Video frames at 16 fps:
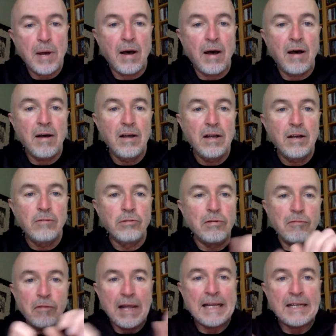bar
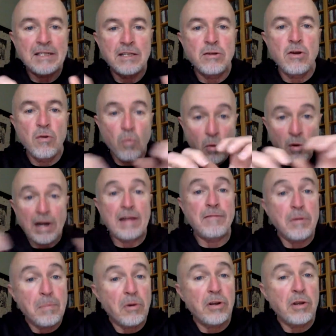reflected what
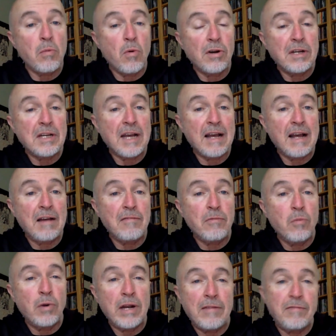everybody wanted to have,
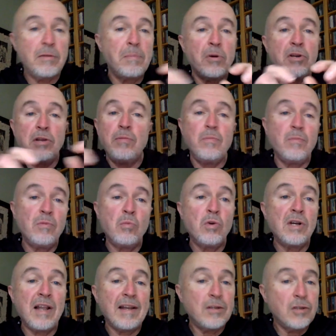what everybody
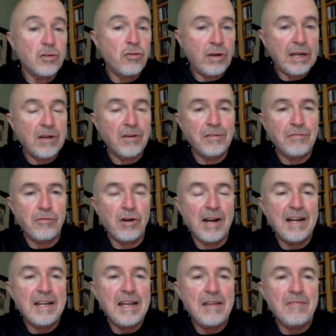would like to drink on a
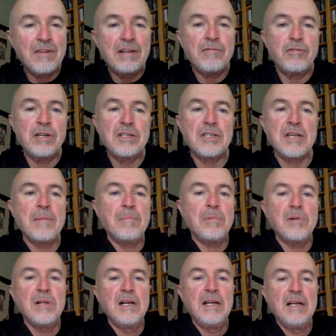Friday evening, for
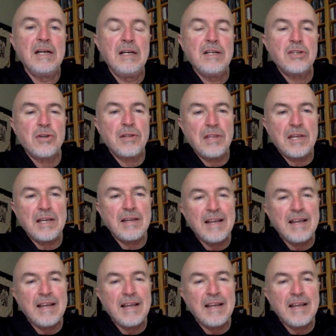example. So I think,